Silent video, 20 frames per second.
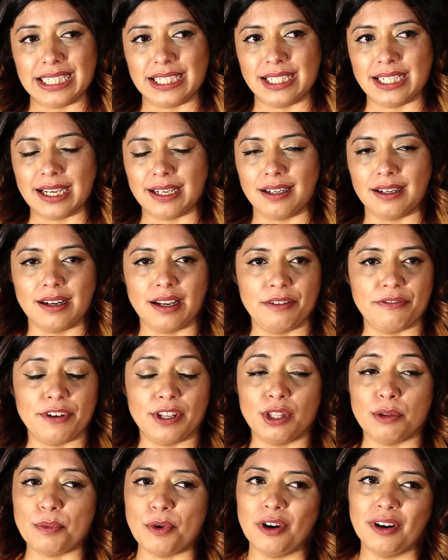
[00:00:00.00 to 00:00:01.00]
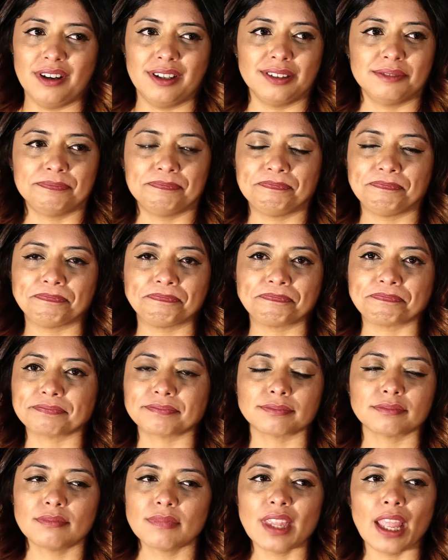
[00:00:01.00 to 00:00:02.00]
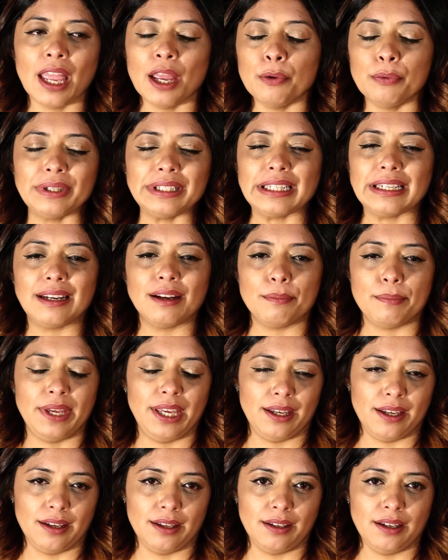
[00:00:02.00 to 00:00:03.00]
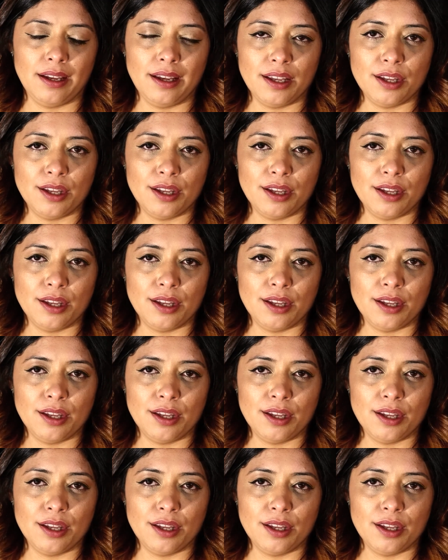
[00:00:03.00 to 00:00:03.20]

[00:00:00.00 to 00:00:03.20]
dad and I fell apart and we didn't make it.